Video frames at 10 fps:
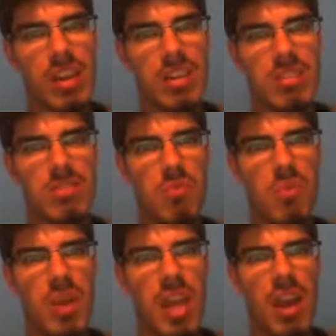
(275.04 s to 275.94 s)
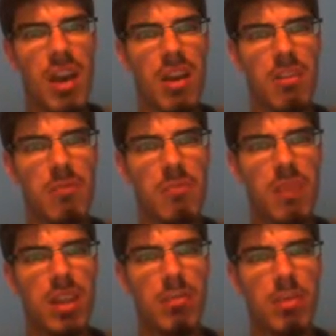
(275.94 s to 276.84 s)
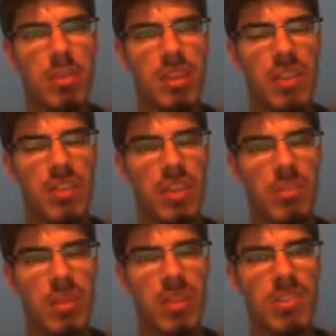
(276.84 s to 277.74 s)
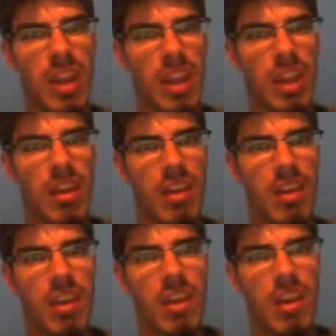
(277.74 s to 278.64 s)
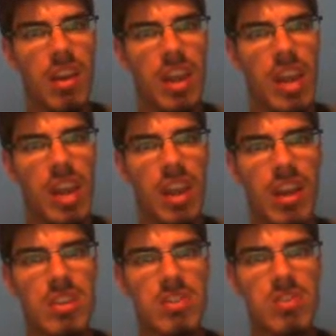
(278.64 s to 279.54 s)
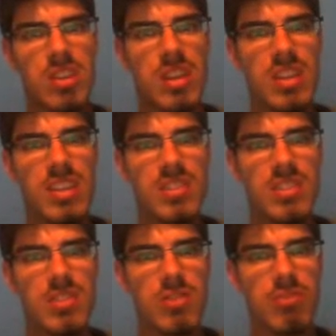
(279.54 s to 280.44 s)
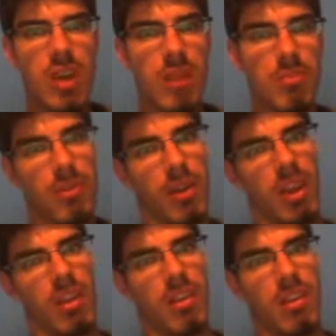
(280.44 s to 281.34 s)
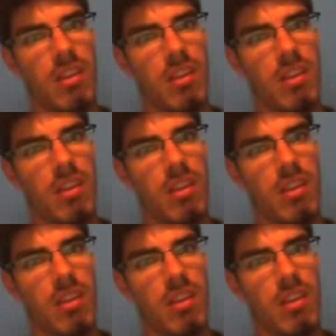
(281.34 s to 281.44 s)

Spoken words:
It's a way of making a building that's easy to maintain and easy to upgrade.